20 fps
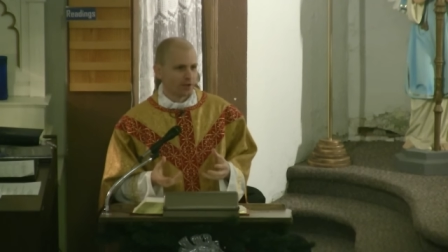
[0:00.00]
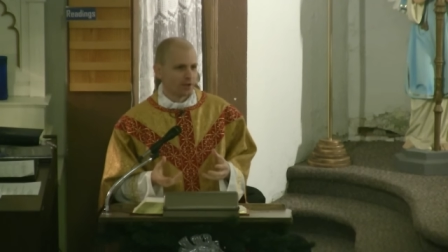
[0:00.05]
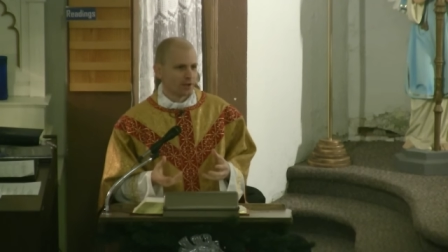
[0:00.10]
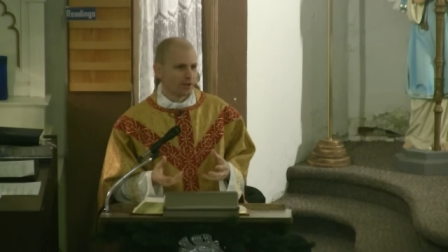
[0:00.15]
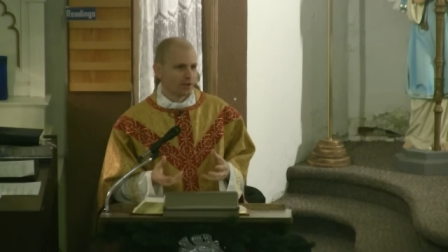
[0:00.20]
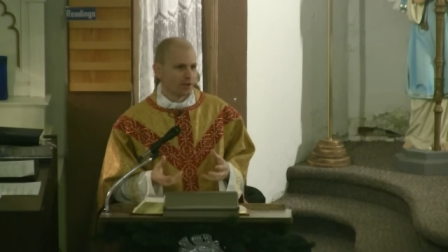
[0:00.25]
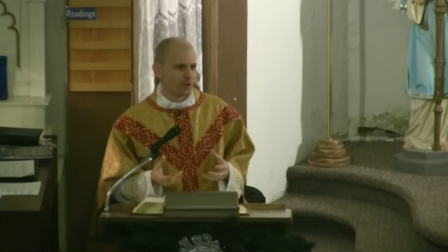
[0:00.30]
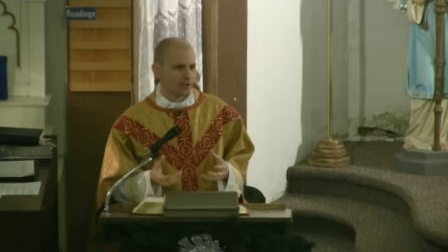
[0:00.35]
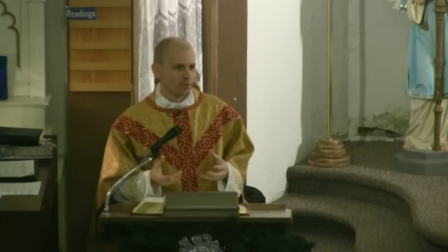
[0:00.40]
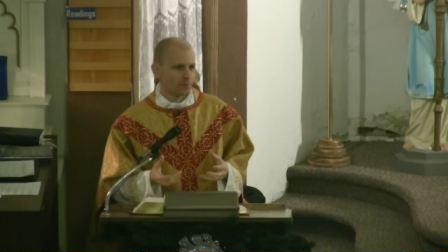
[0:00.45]

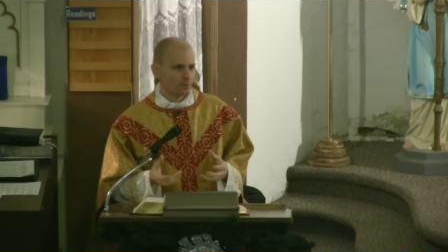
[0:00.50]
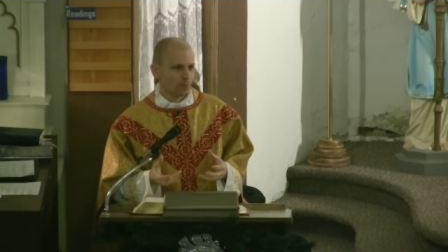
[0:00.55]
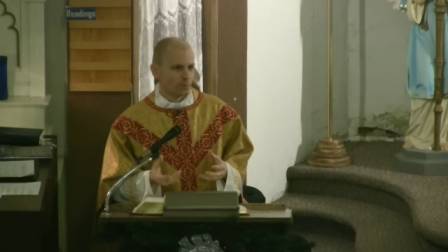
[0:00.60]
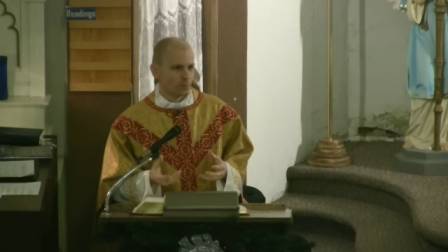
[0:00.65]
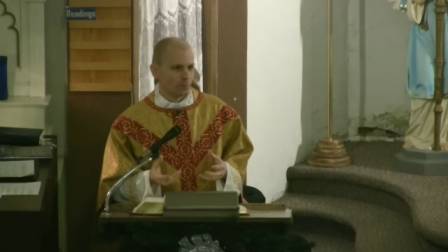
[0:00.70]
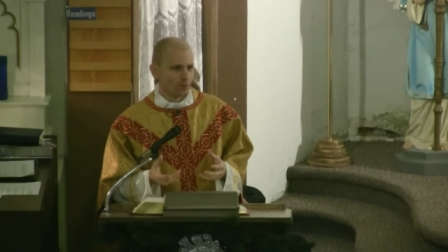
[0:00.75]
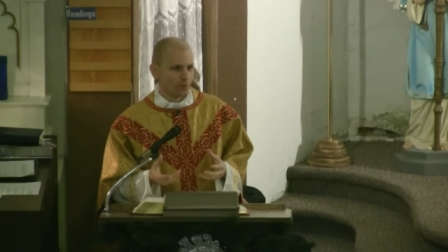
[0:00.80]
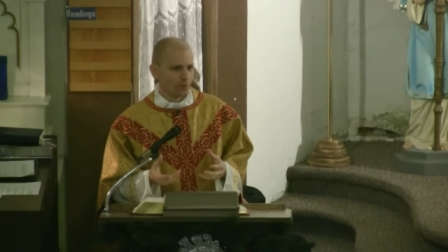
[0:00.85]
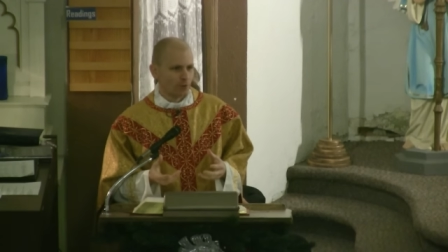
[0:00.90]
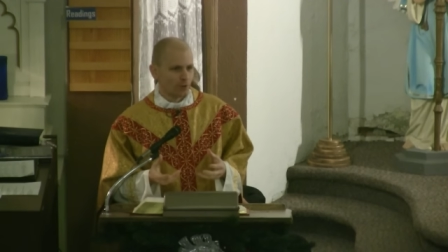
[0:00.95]

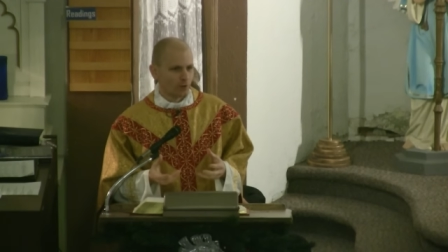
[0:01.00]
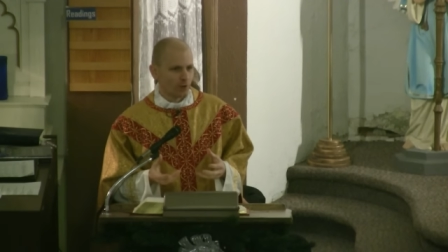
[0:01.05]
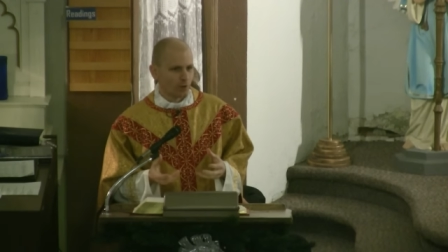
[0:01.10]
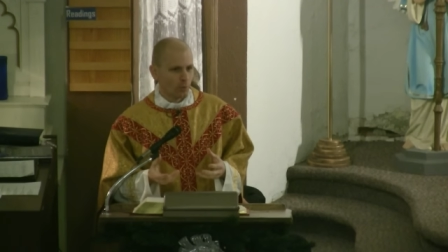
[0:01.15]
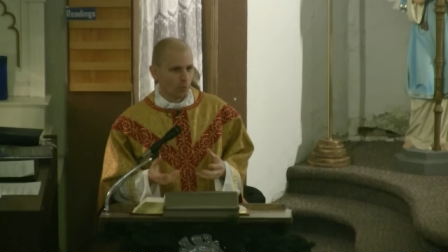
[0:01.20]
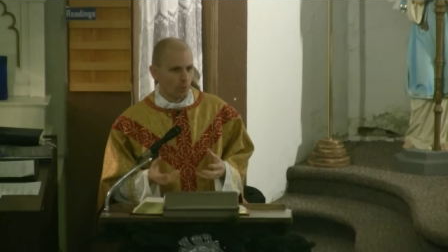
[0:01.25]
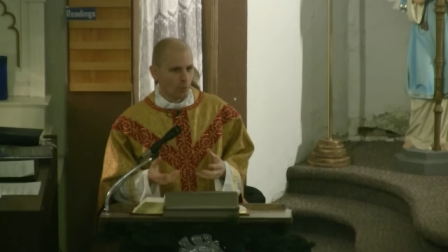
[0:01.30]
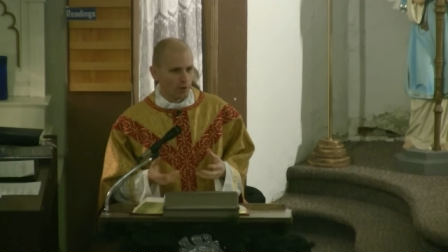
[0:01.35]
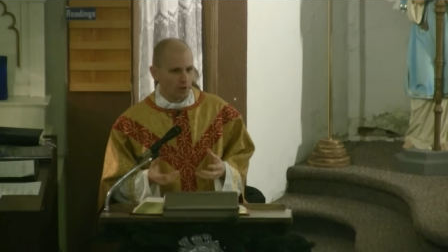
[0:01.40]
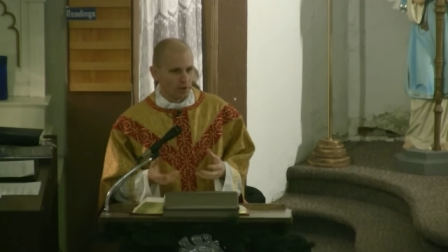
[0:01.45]

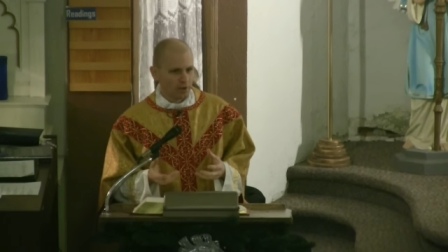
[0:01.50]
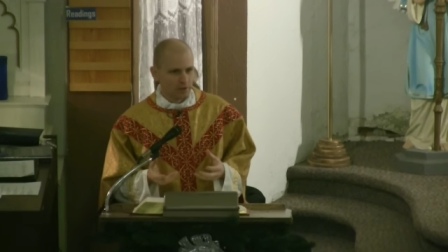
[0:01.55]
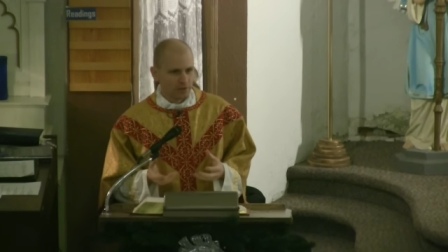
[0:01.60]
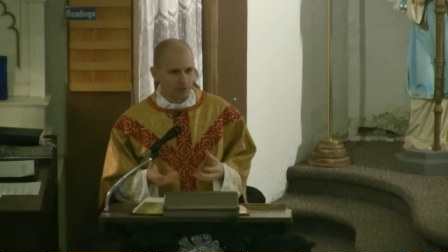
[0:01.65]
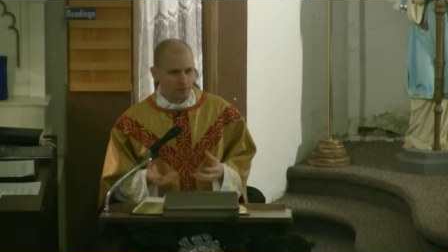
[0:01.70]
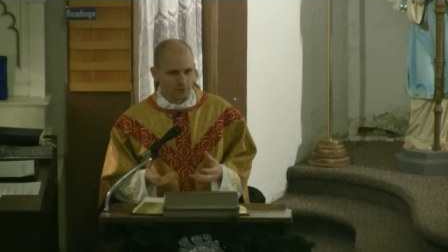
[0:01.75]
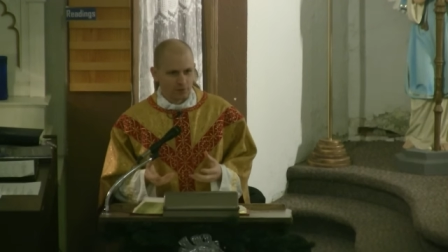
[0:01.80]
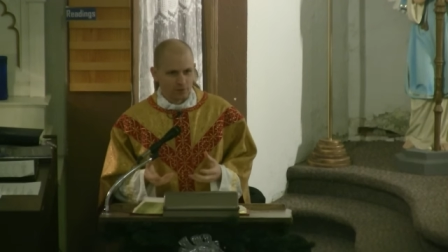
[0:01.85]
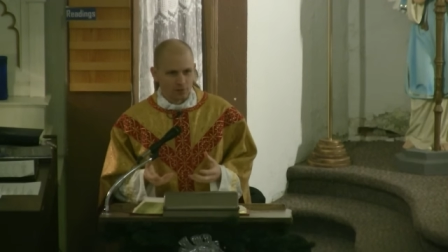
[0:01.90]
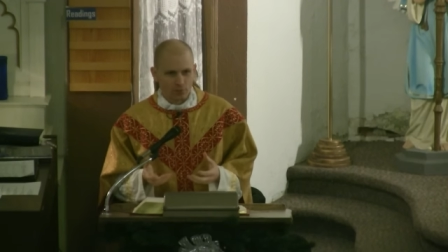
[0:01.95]
for what it
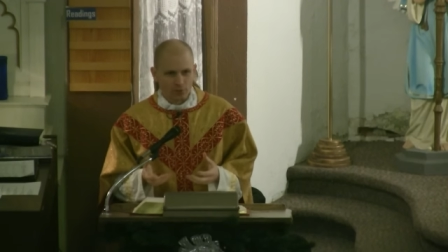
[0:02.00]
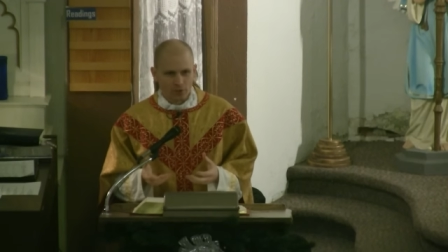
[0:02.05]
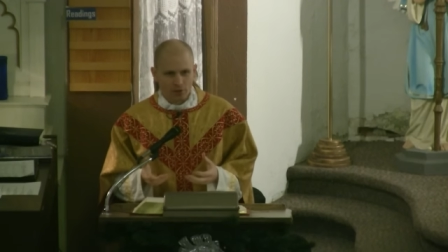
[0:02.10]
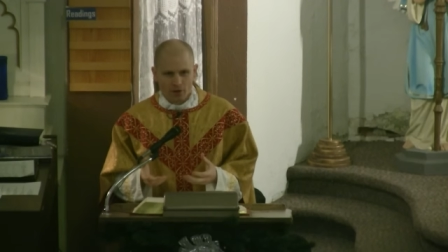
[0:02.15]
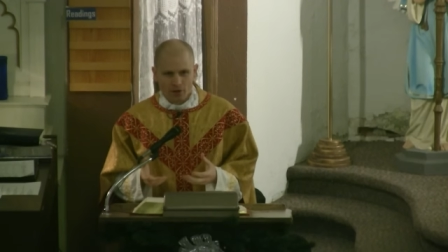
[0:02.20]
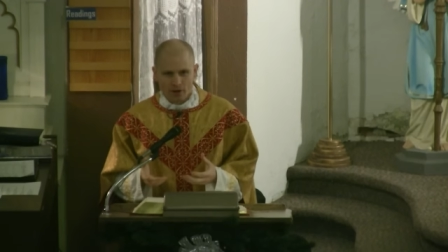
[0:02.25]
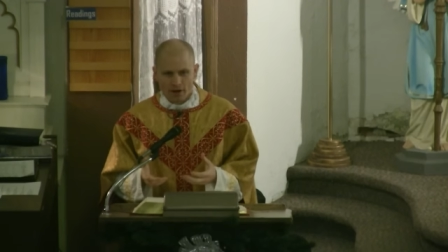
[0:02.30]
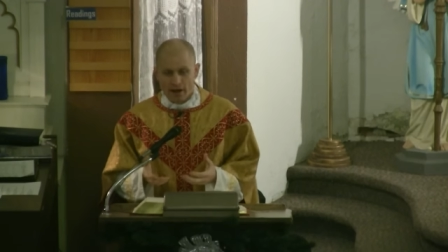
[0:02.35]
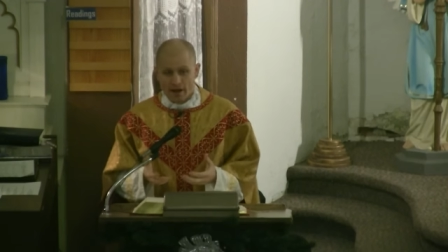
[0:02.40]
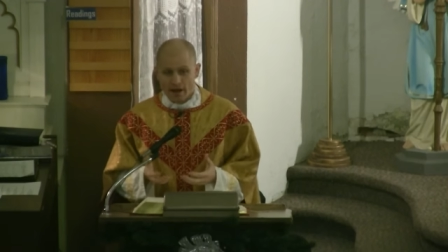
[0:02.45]
is that
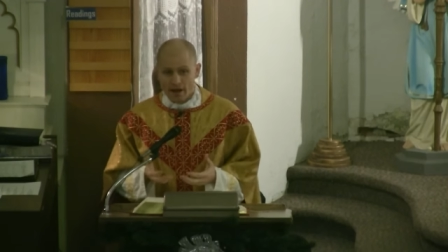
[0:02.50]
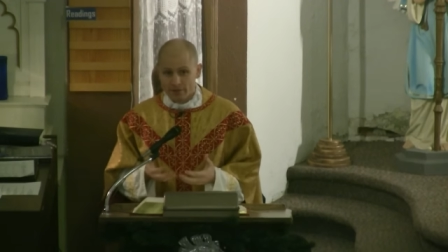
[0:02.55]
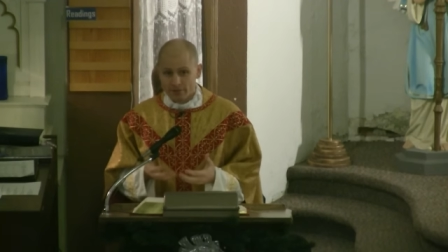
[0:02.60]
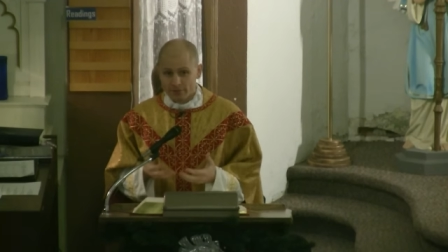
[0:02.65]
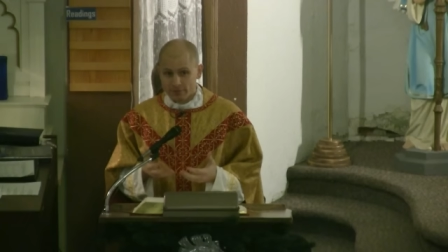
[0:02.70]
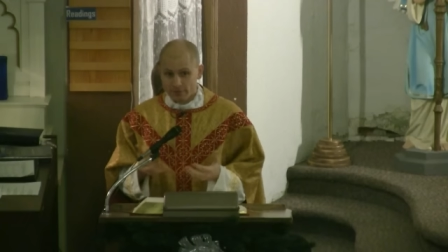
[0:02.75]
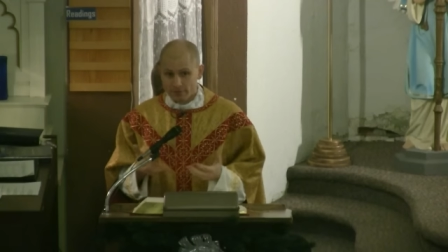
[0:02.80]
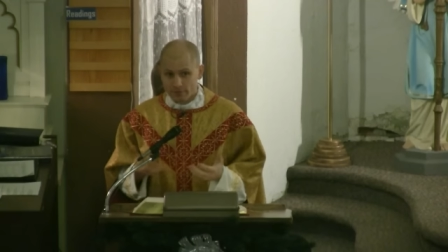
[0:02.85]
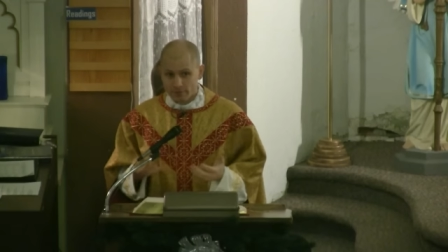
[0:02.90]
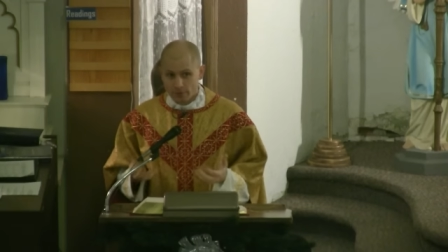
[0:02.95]
we are
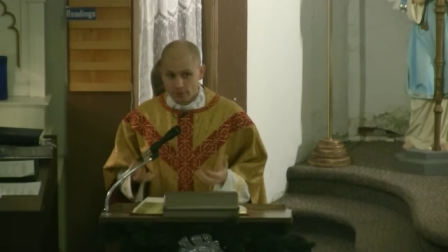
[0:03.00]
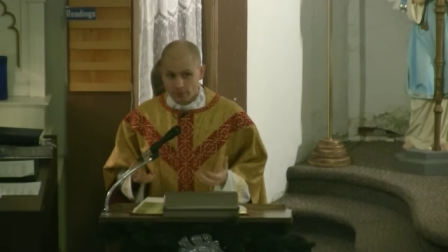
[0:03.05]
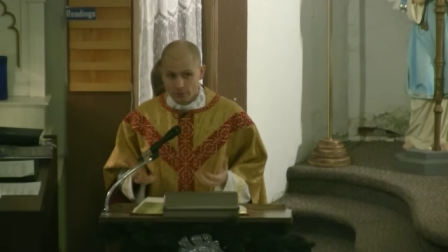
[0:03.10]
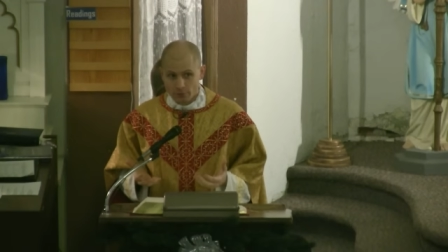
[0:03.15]
asked